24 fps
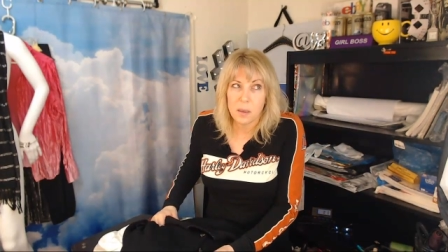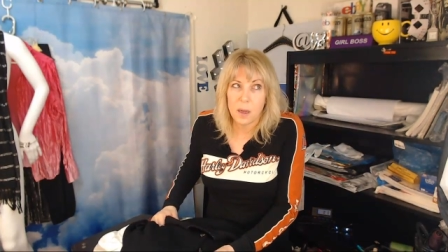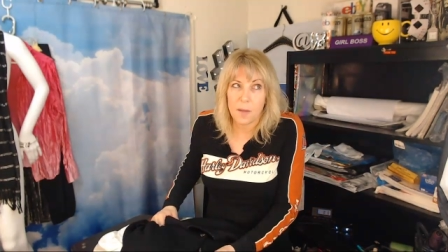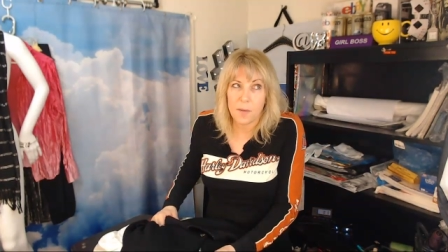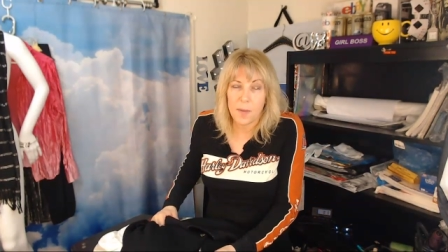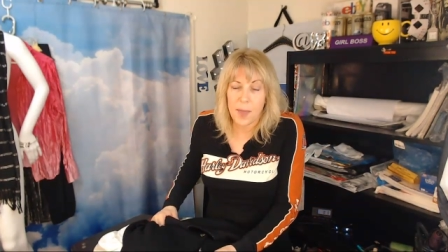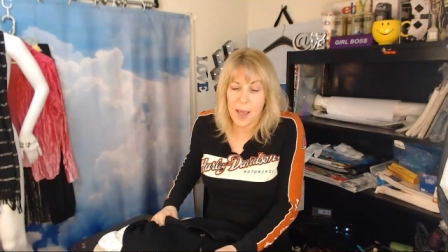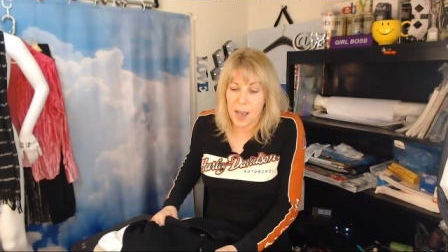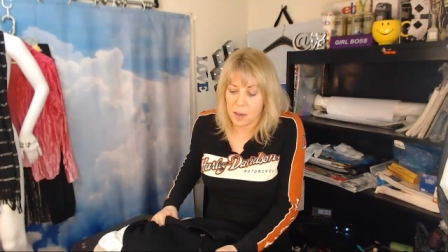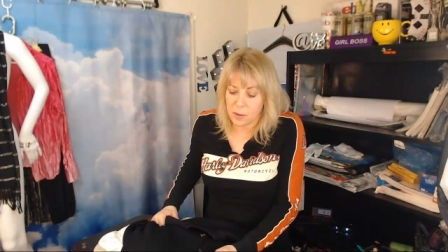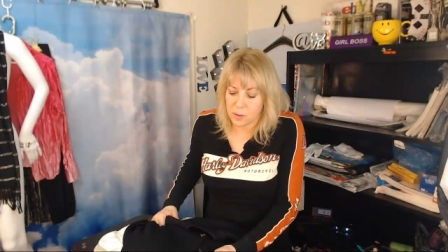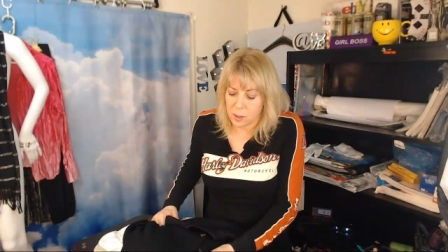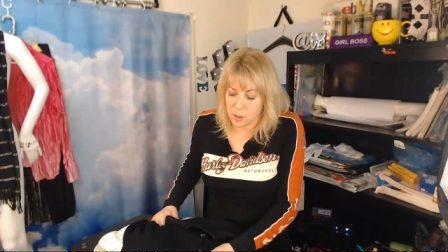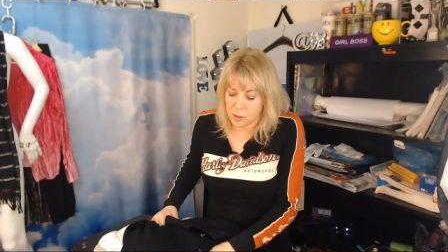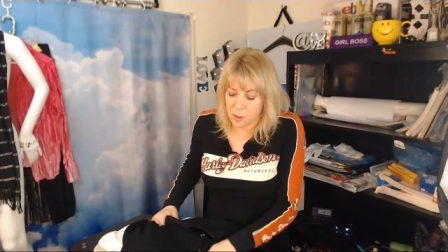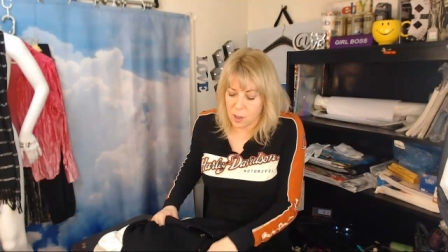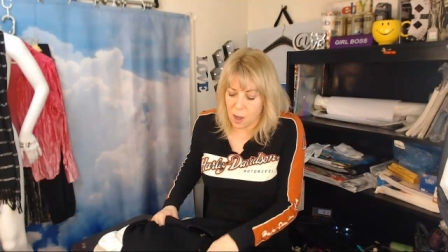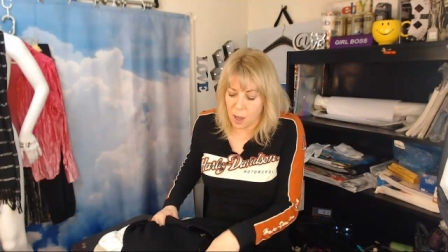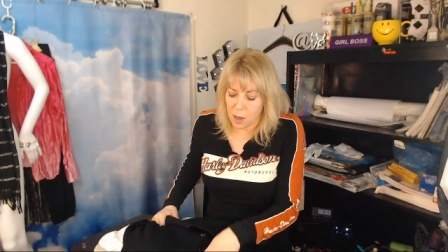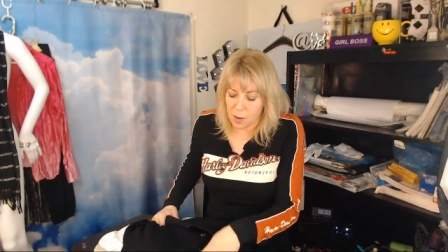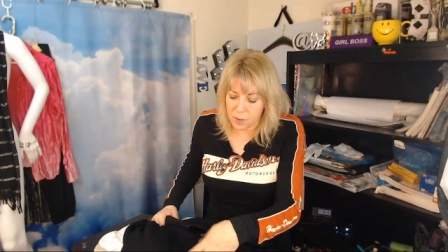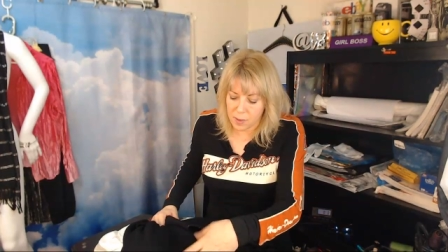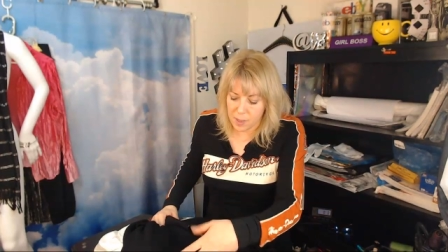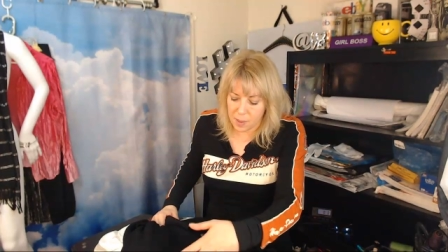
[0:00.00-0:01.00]
a thousand
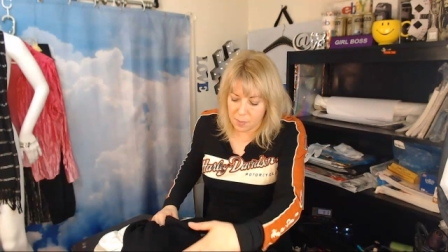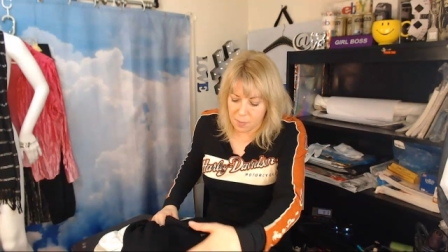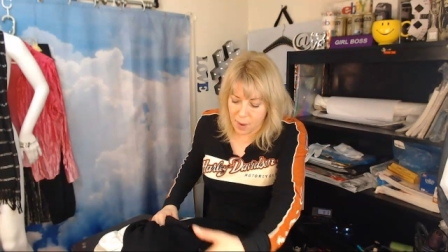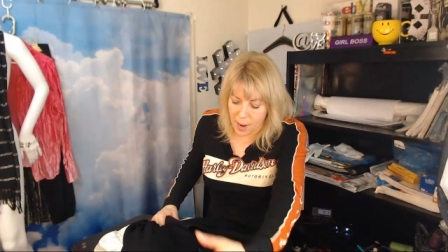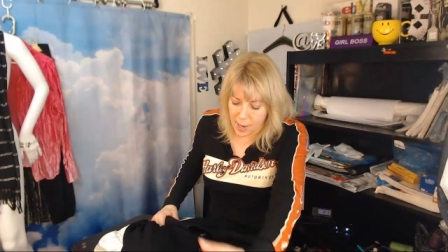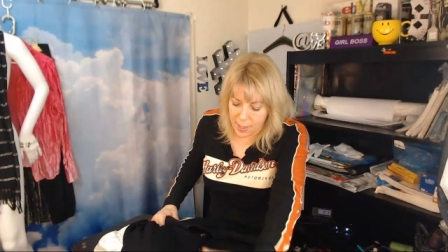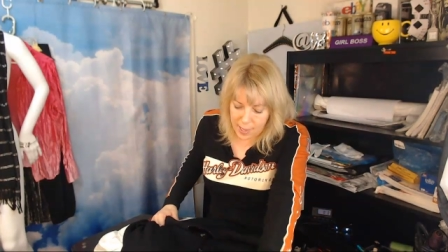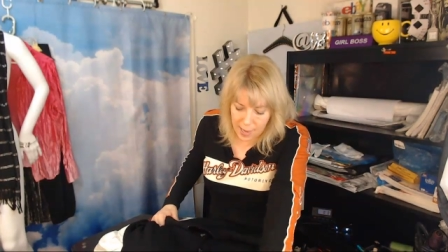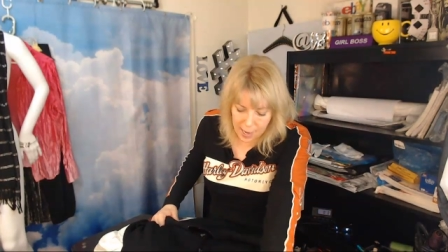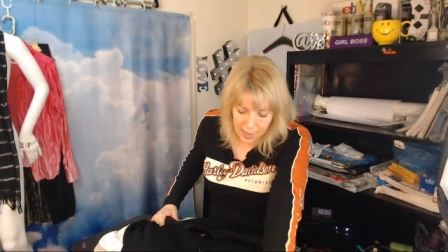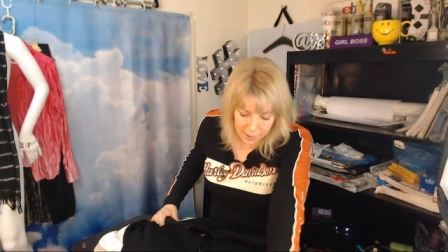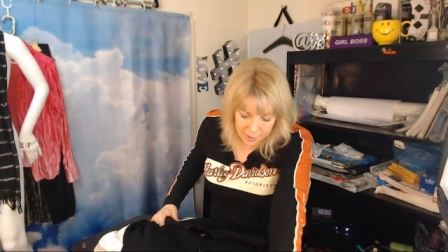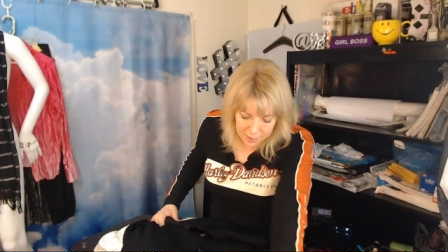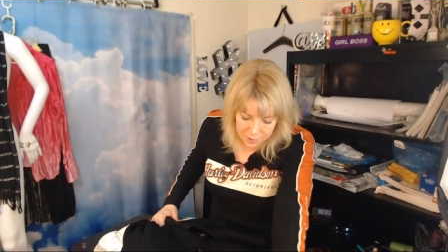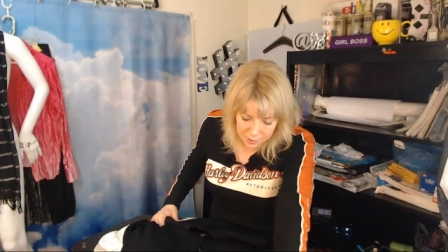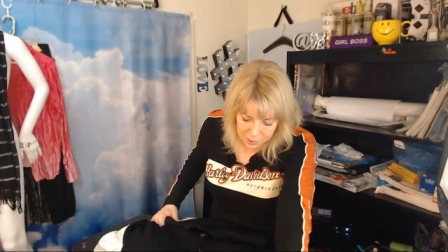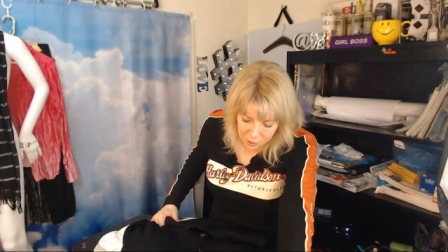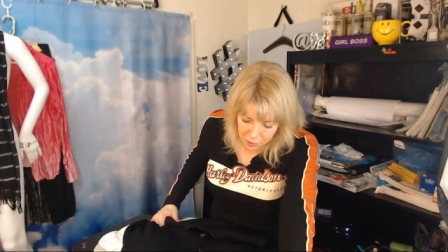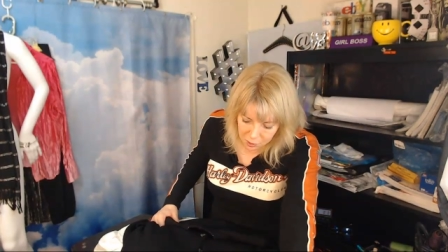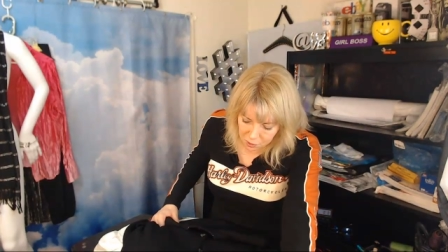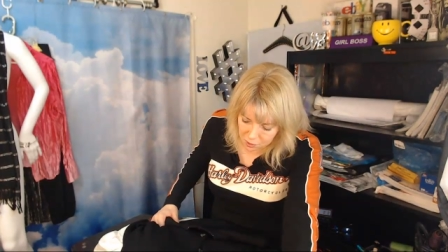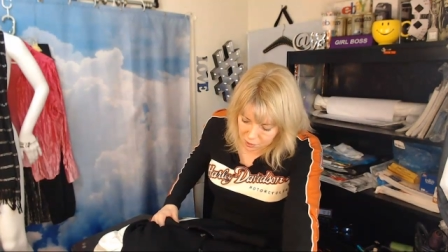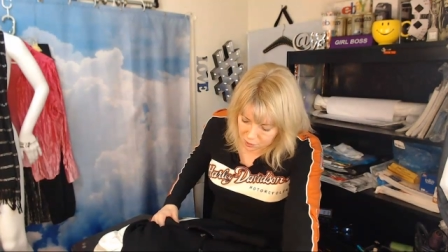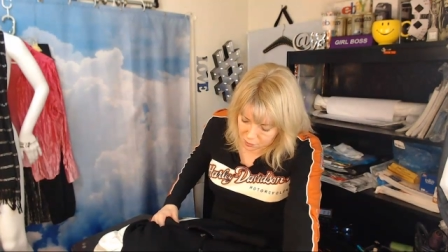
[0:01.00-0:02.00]
dollars. It might have had a
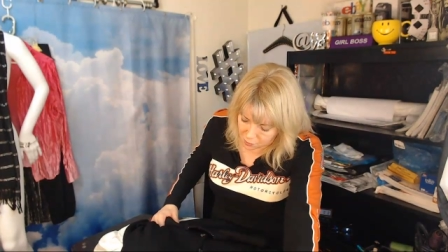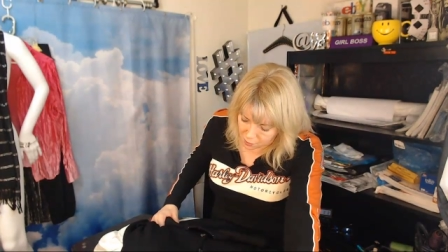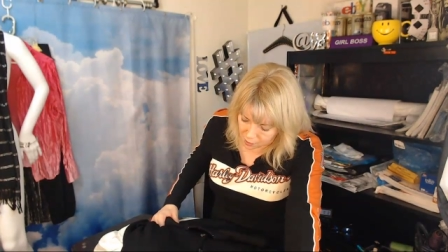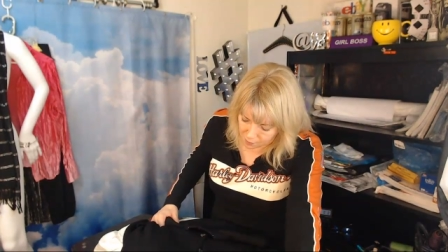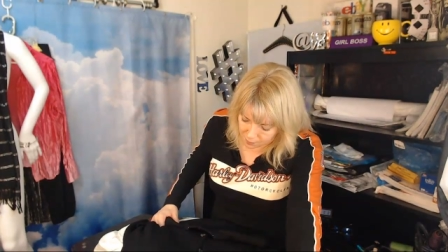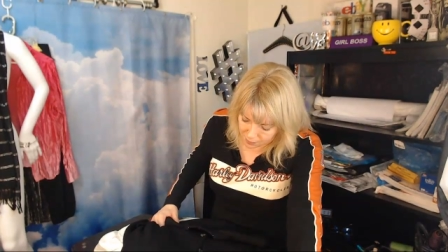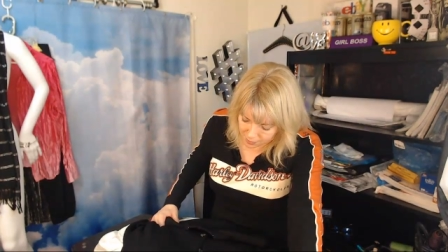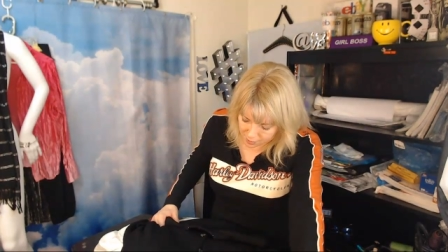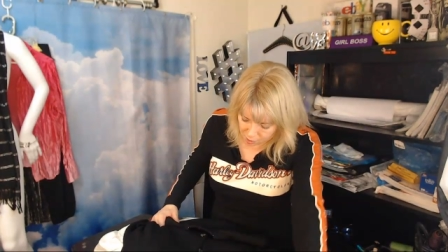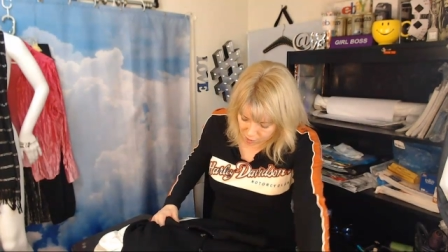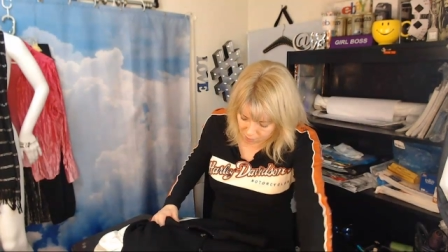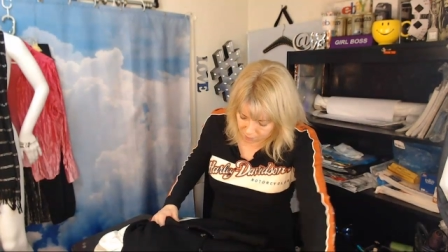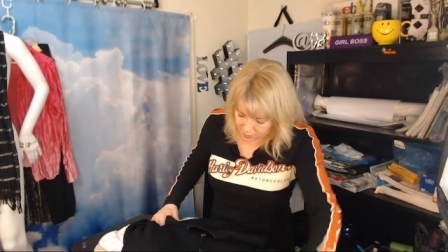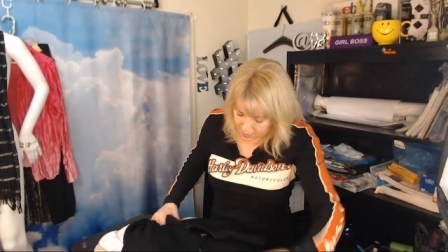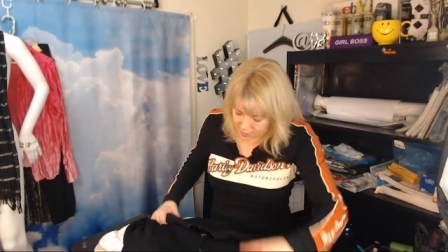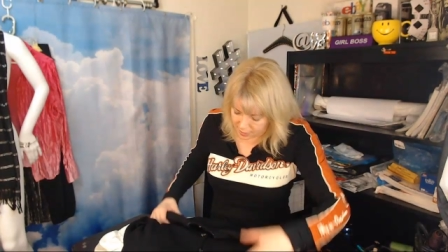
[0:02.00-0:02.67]
skirt or a pair of